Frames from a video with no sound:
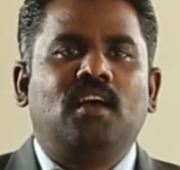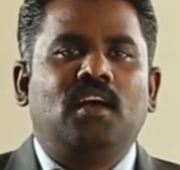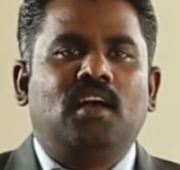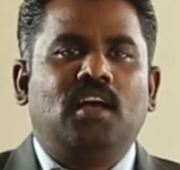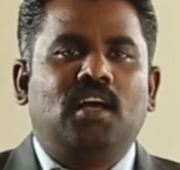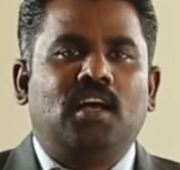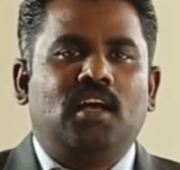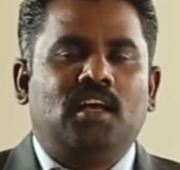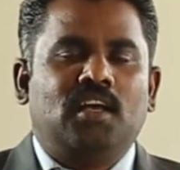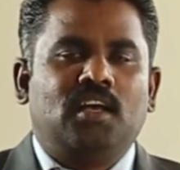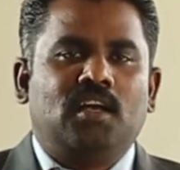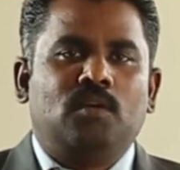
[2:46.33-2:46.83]

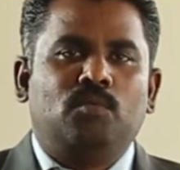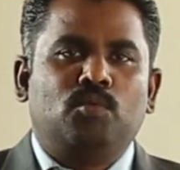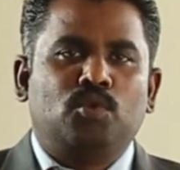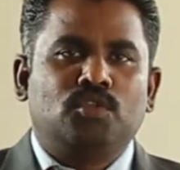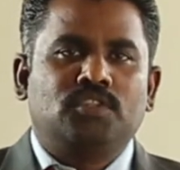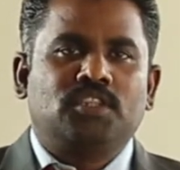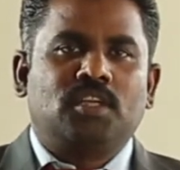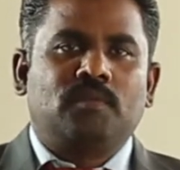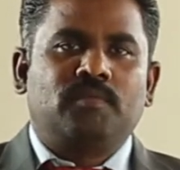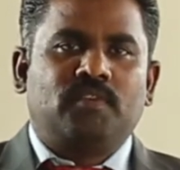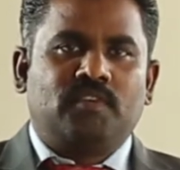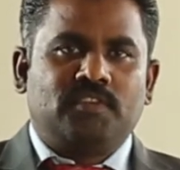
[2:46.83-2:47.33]
Most
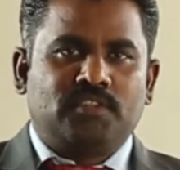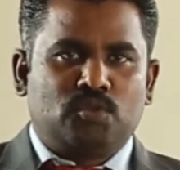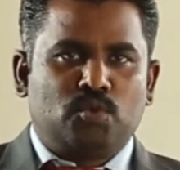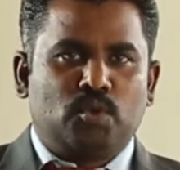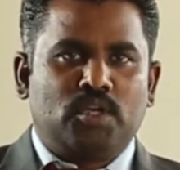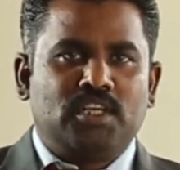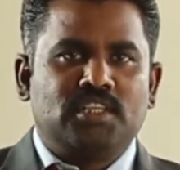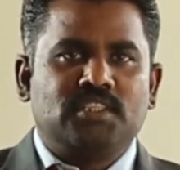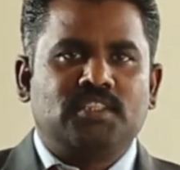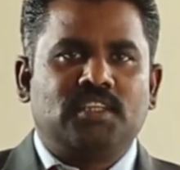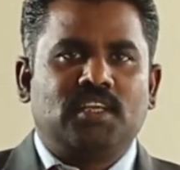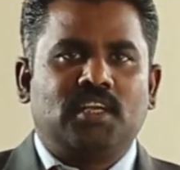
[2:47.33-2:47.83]
of our
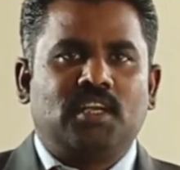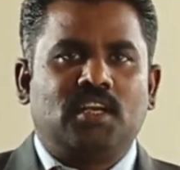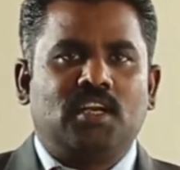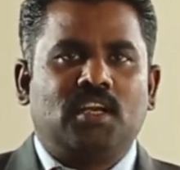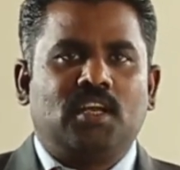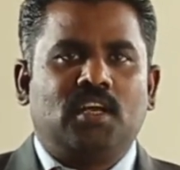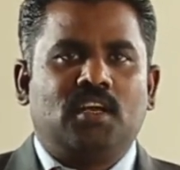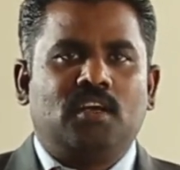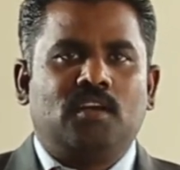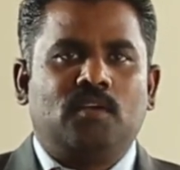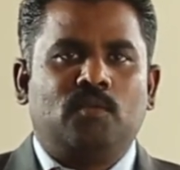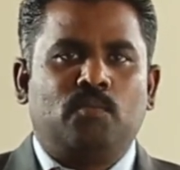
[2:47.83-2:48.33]
students
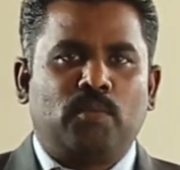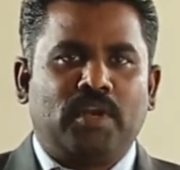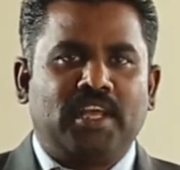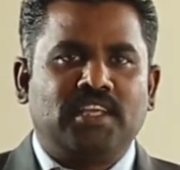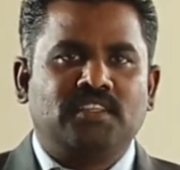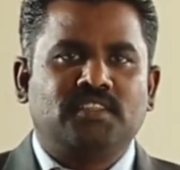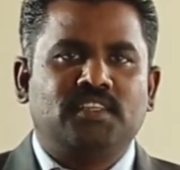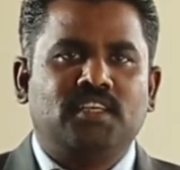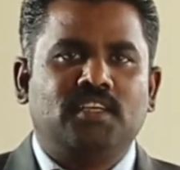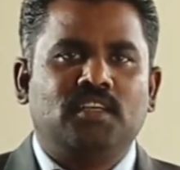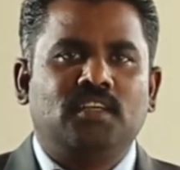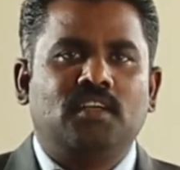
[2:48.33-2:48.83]
are
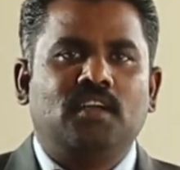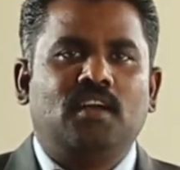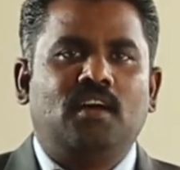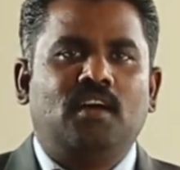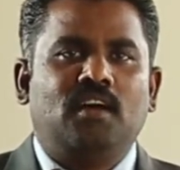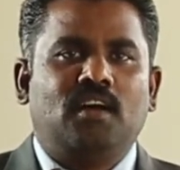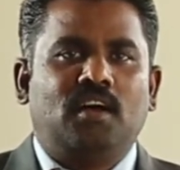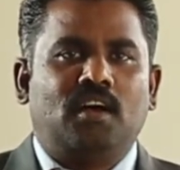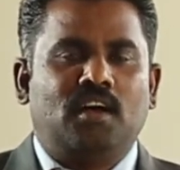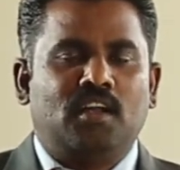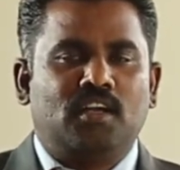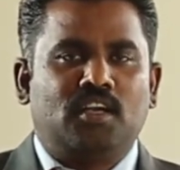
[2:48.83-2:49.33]
placed in
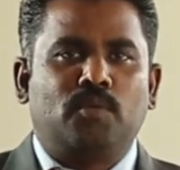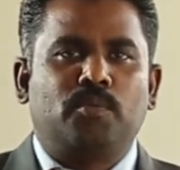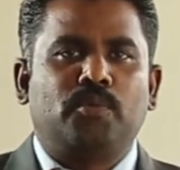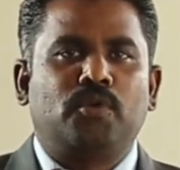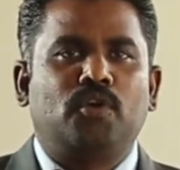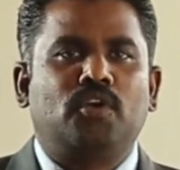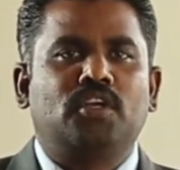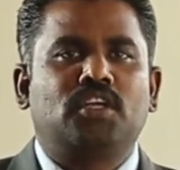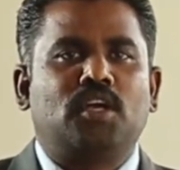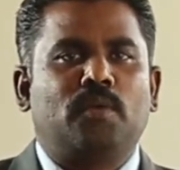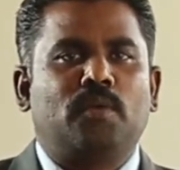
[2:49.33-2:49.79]
all reputed